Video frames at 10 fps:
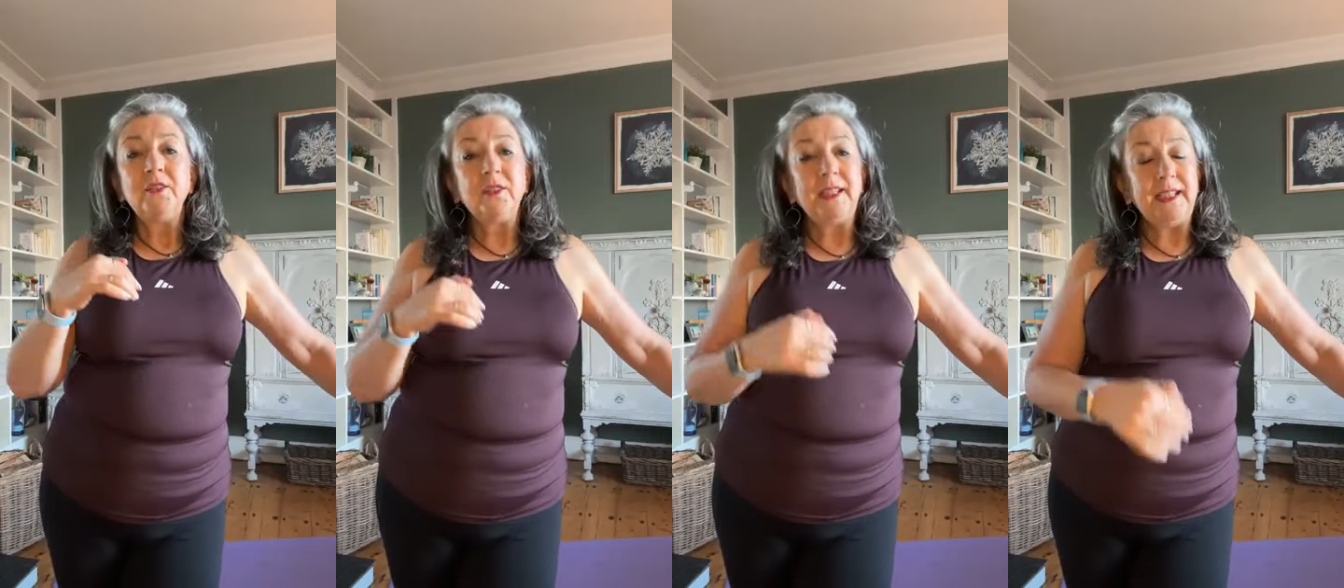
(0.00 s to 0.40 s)

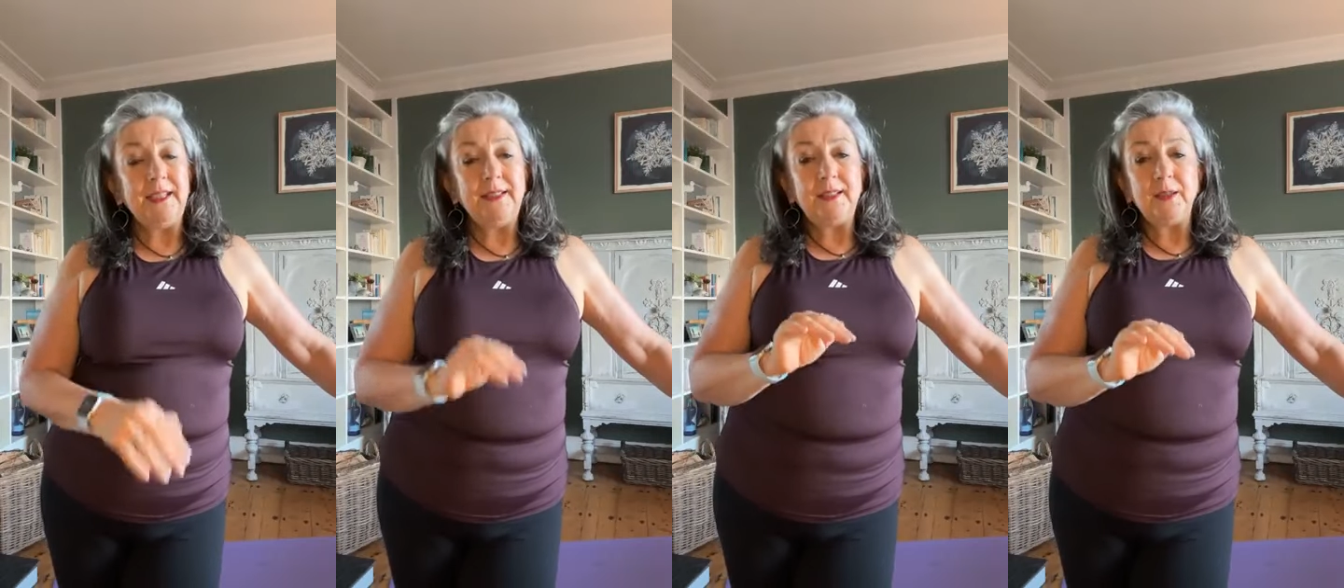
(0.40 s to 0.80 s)
So
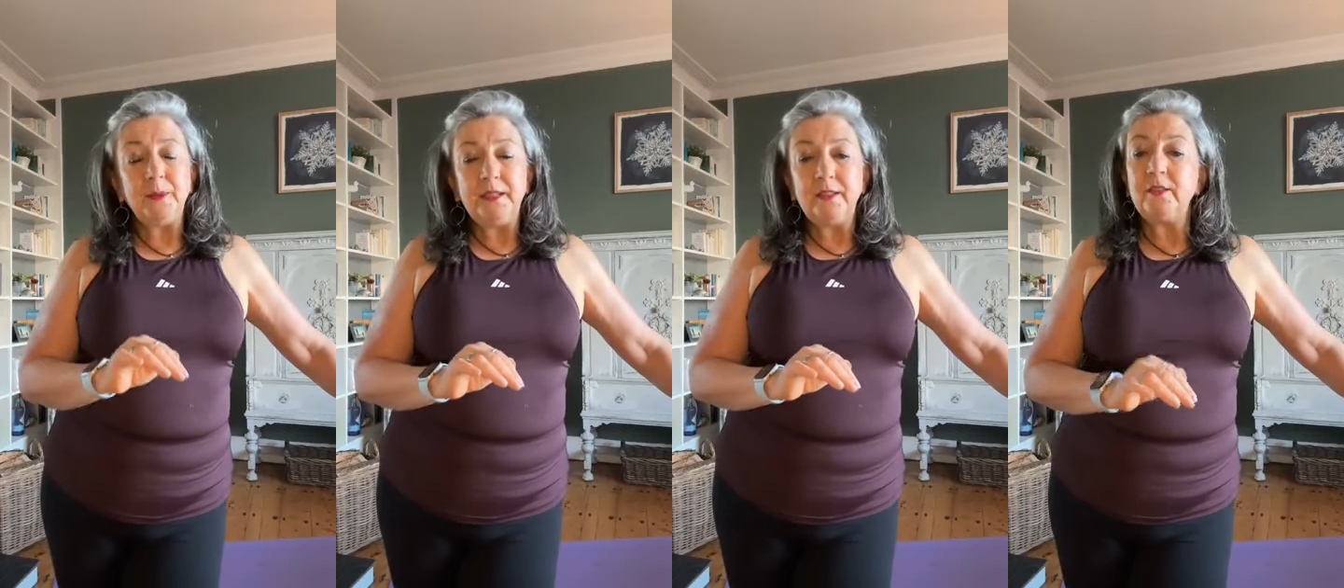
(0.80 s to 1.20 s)
the
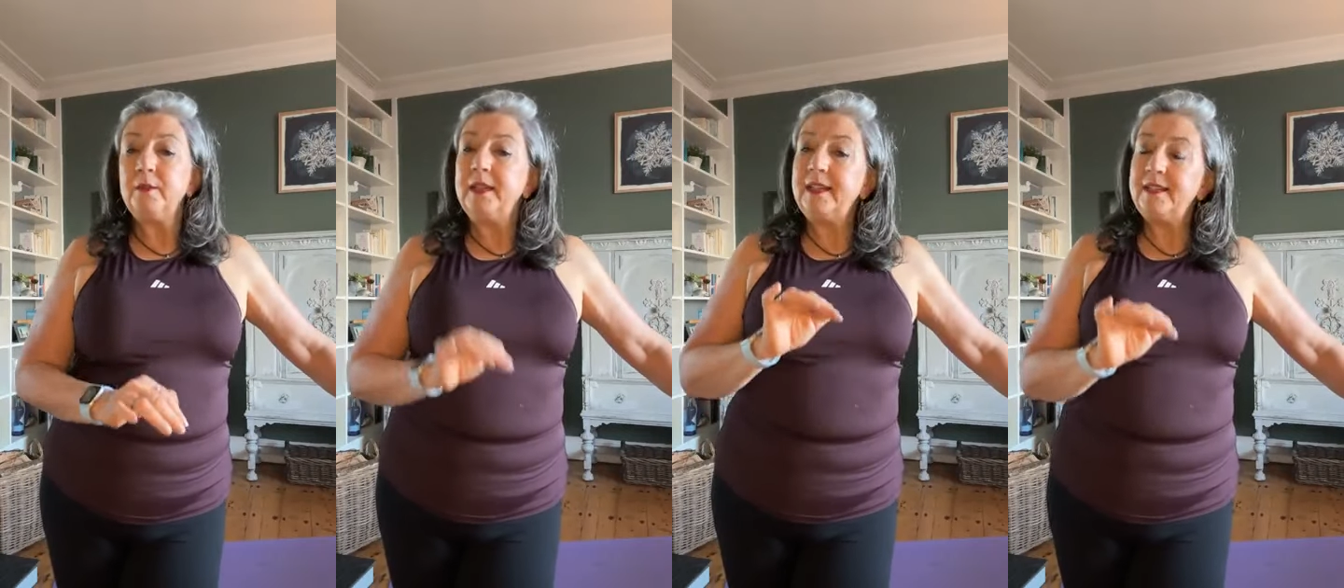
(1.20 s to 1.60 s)
easiest way to
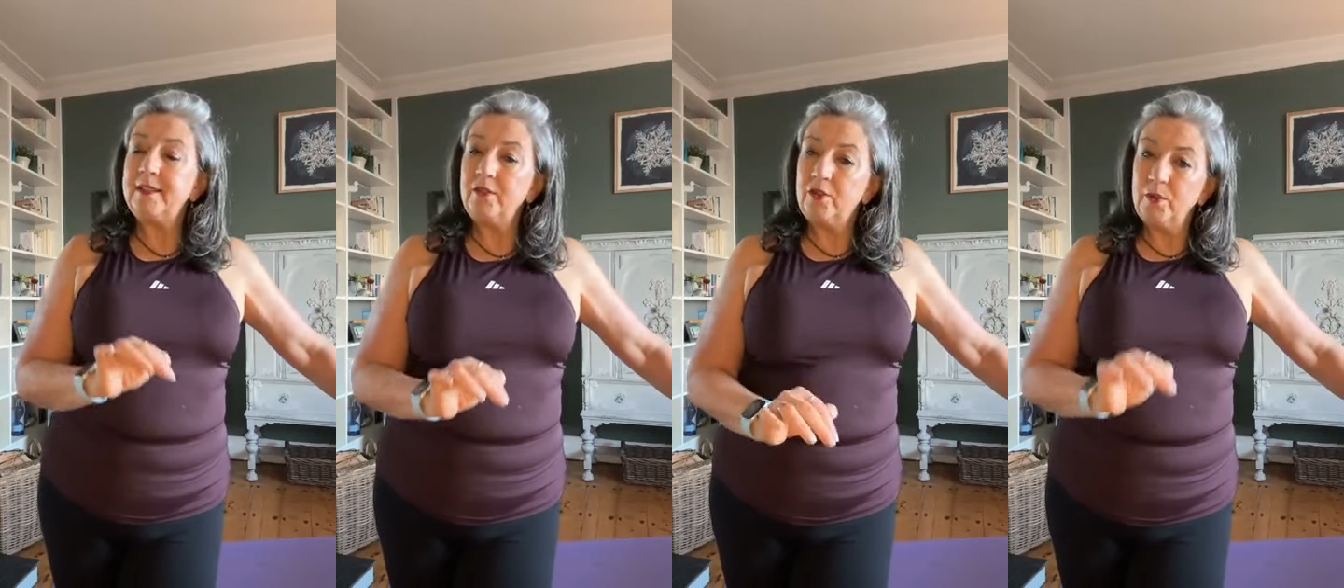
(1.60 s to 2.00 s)
do it
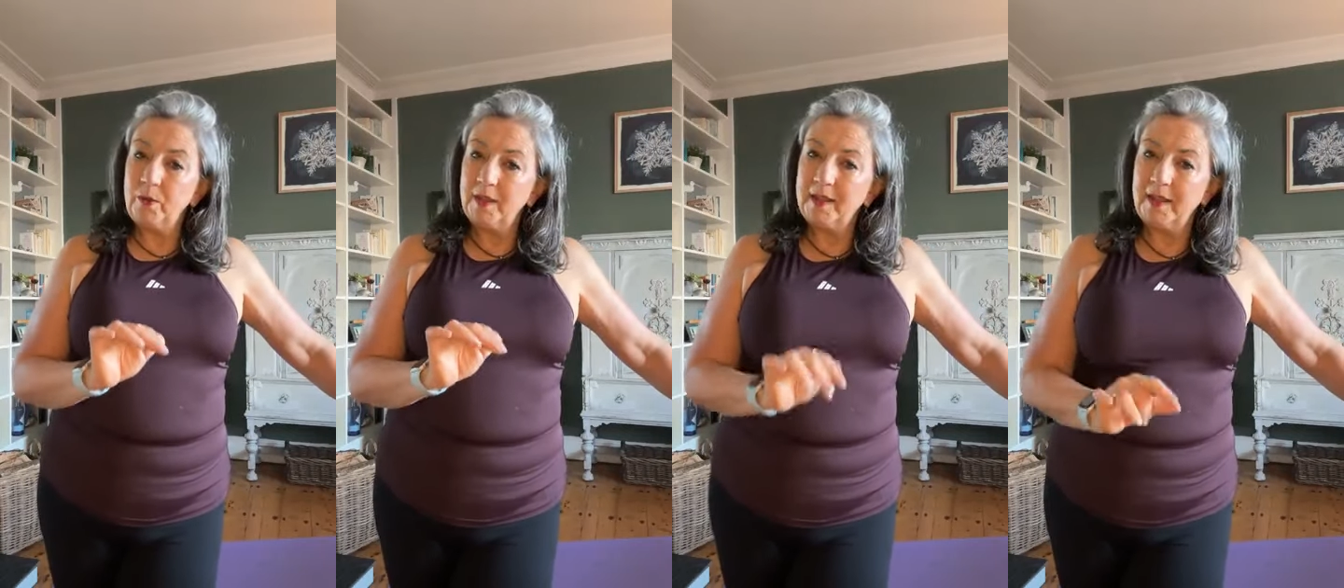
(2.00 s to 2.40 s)
is to
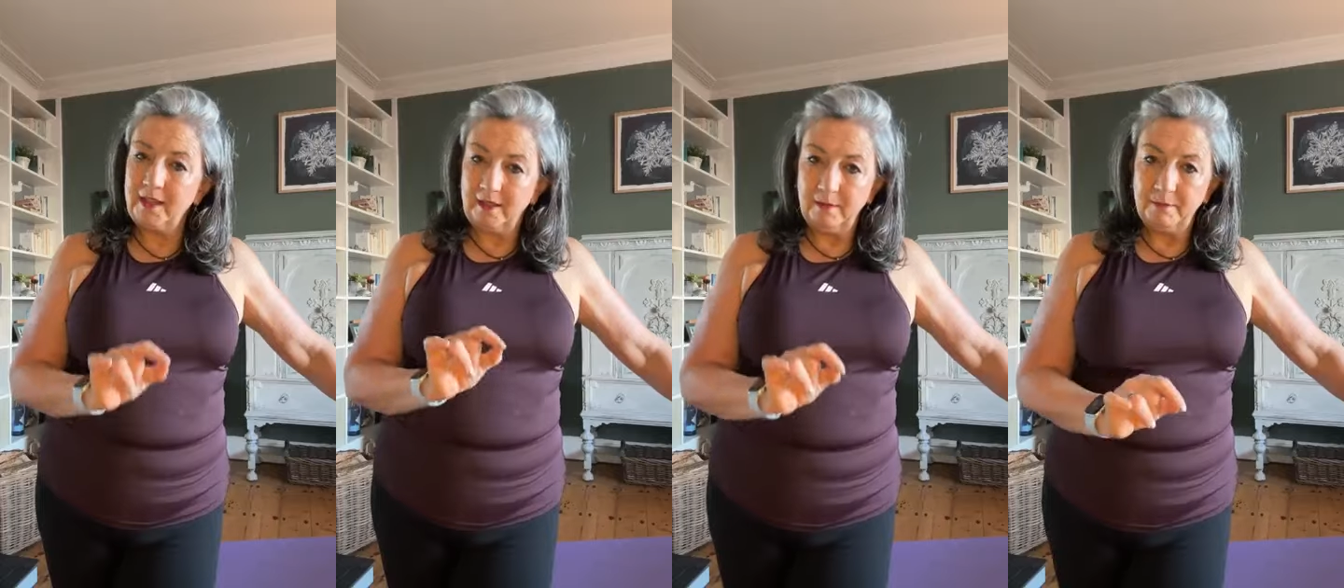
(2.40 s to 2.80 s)
do the
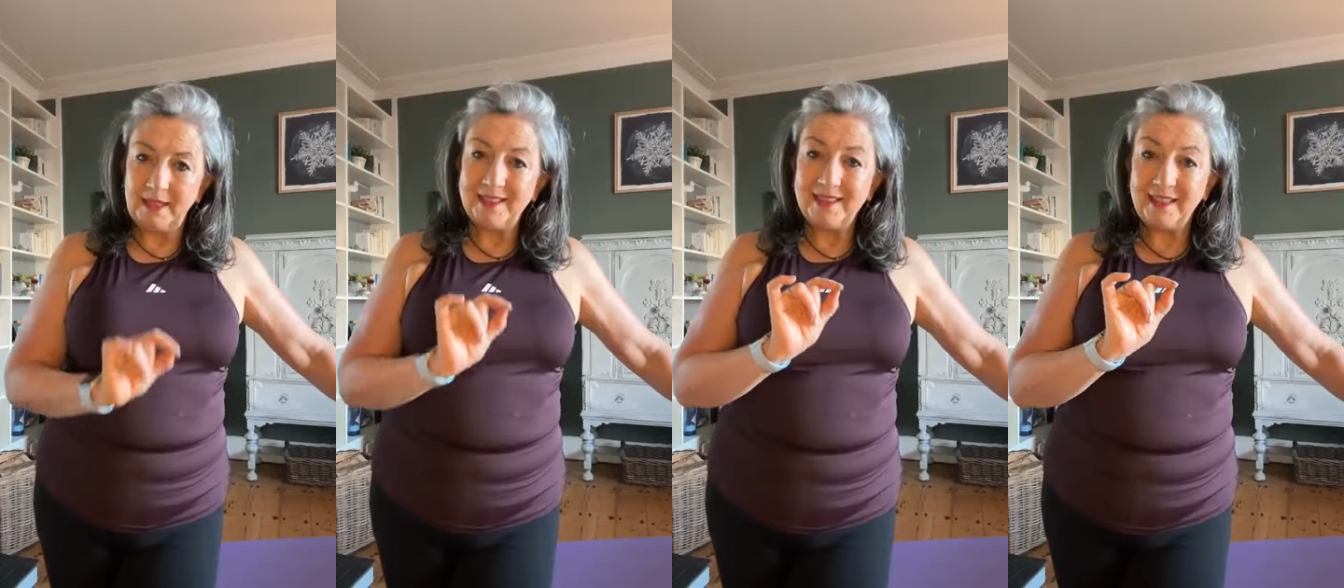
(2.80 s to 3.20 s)
thing that
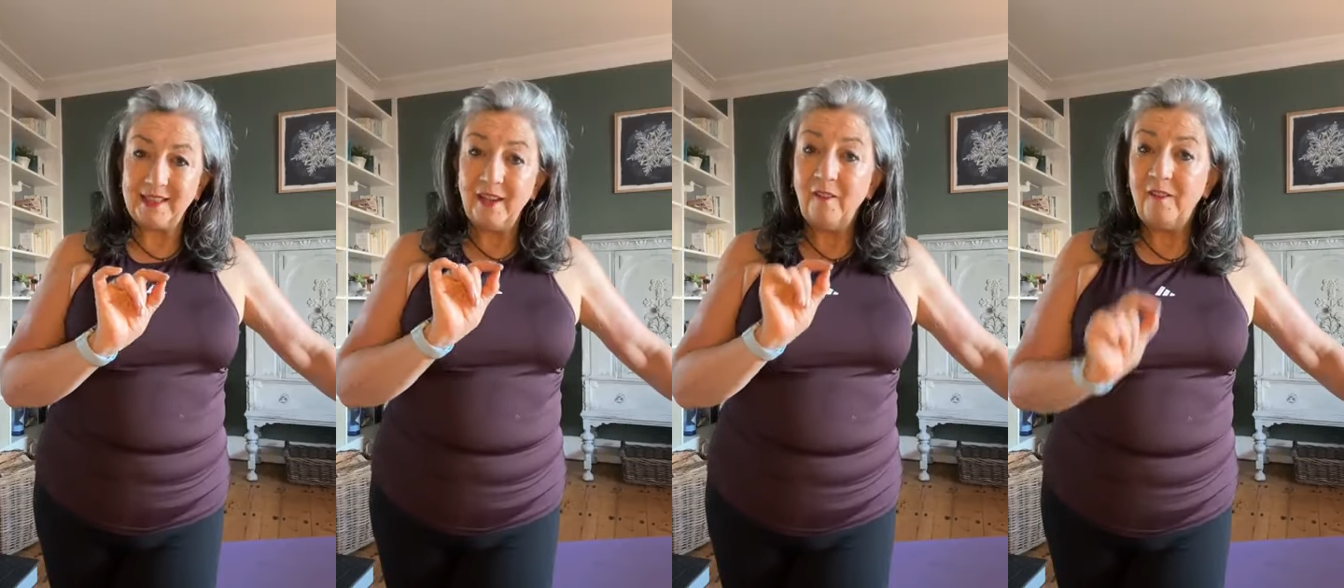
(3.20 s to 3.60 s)
makes it